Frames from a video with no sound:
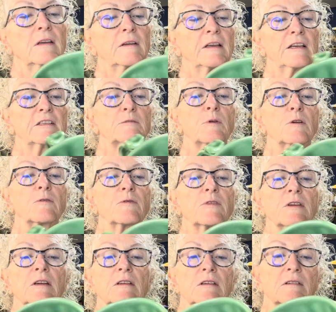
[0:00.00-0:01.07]
It's
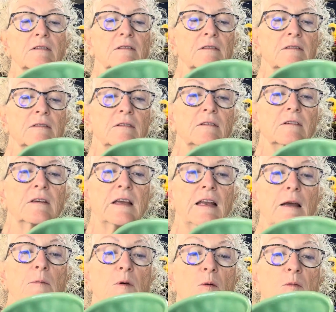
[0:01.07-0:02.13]
perfect. And
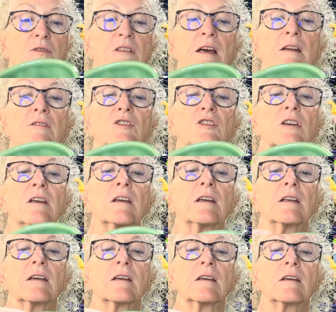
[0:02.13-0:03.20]
I'm almost out of
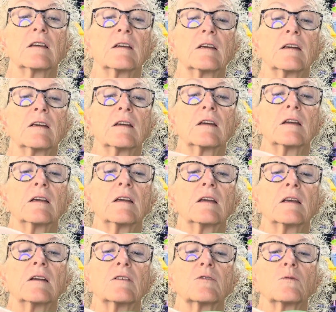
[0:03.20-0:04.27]
jade.
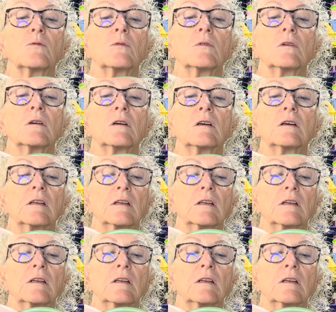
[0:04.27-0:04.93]
There's one